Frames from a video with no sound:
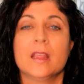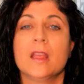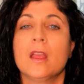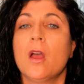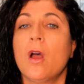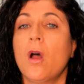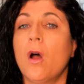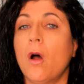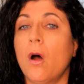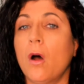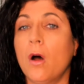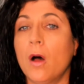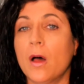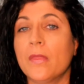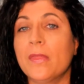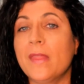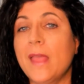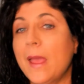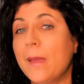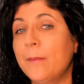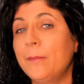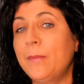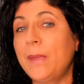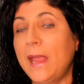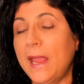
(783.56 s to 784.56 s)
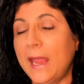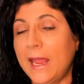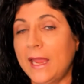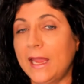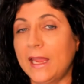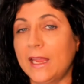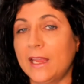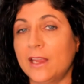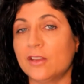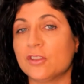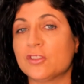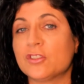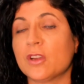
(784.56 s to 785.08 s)
On that
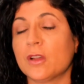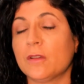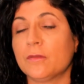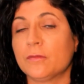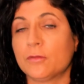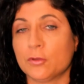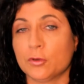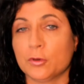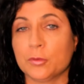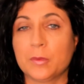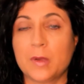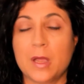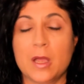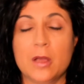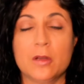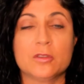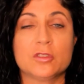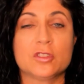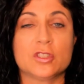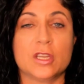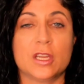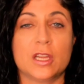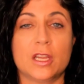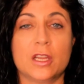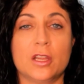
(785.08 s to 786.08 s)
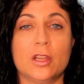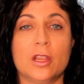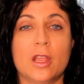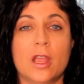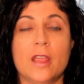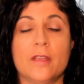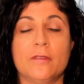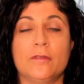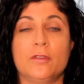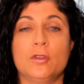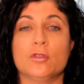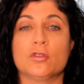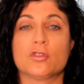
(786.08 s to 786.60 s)
page of group coaching,
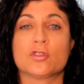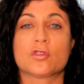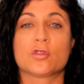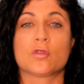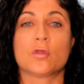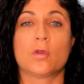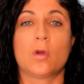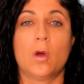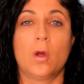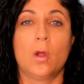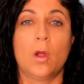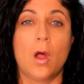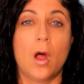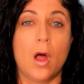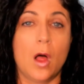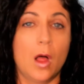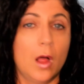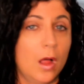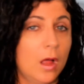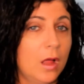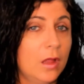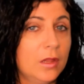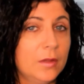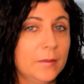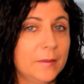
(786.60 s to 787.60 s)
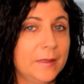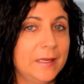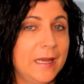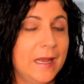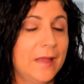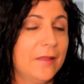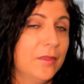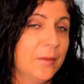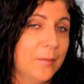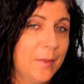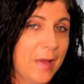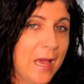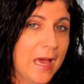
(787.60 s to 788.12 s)
if you scroll all the way down
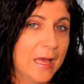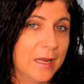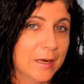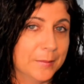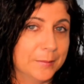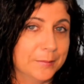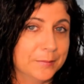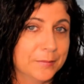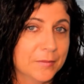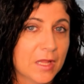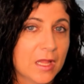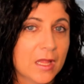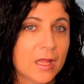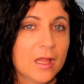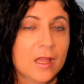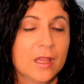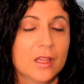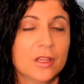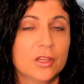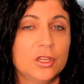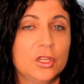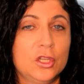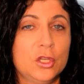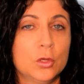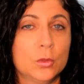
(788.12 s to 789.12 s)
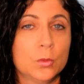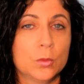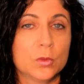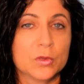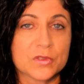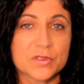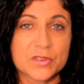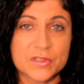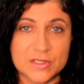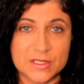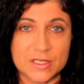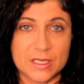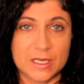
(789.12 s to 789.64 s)
the bottom, you will
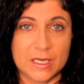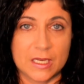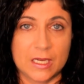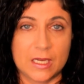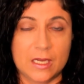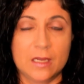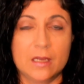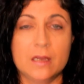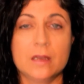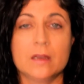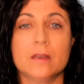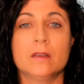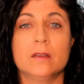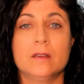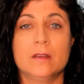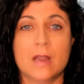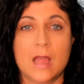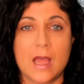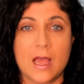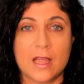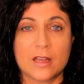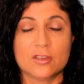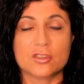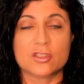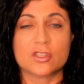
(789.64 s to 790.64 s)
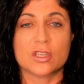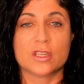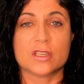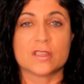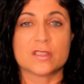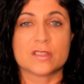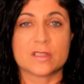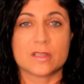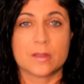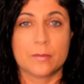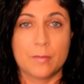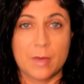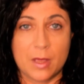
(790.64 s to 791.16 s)
see not
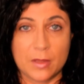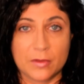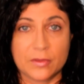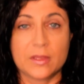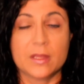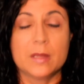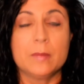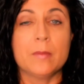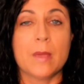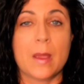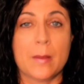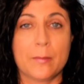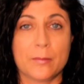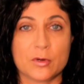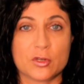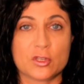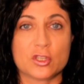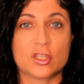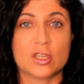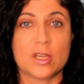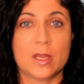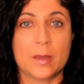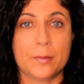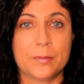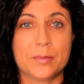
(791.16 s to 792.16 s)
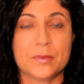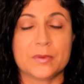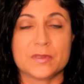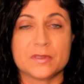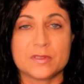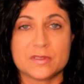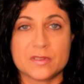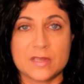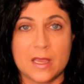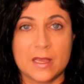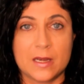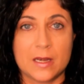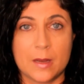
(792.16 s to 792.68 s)
just the monthly membership
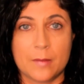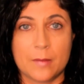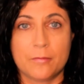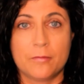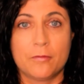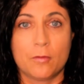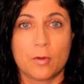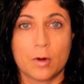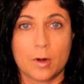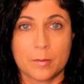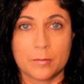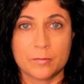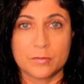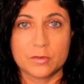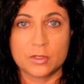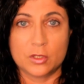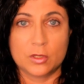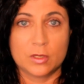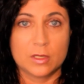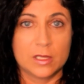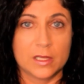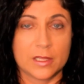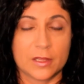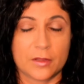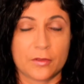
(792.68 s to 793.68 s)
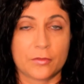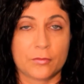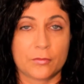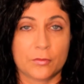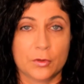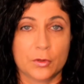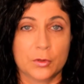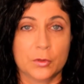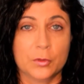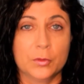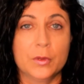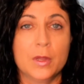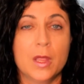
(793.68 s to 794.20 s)
sign up form you click
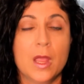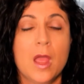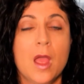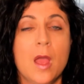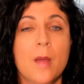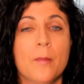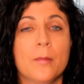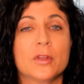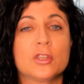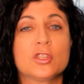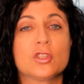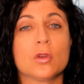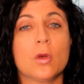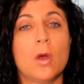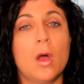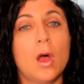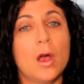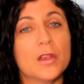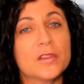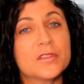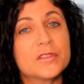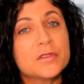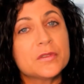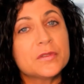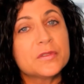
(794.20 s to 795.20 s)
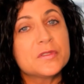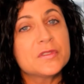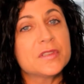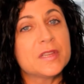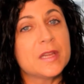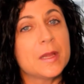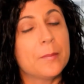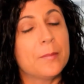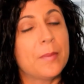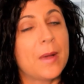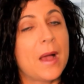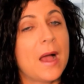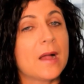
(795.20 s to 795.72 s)
through, but you'll also see a
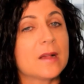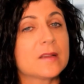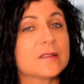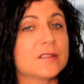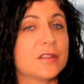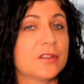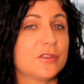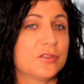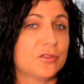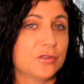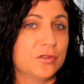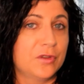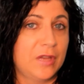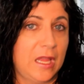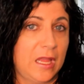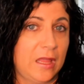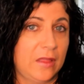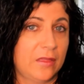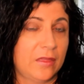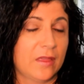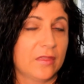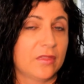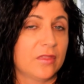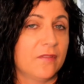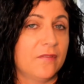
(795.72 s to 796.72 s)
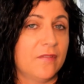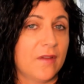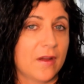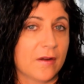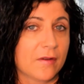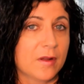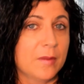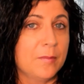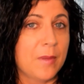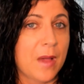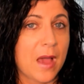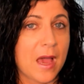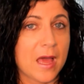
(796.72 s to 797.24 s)
box underneath at the very
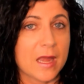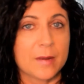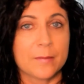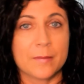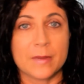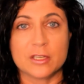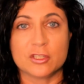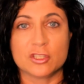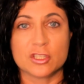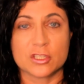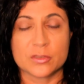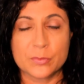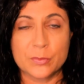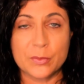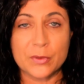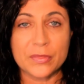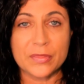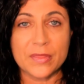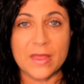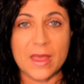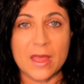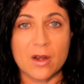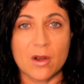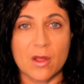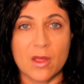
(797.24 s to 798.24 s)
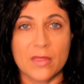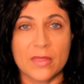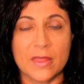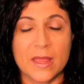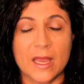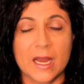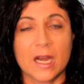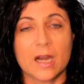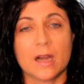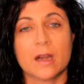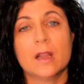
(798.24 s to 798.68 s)
bottom. I just put that on there.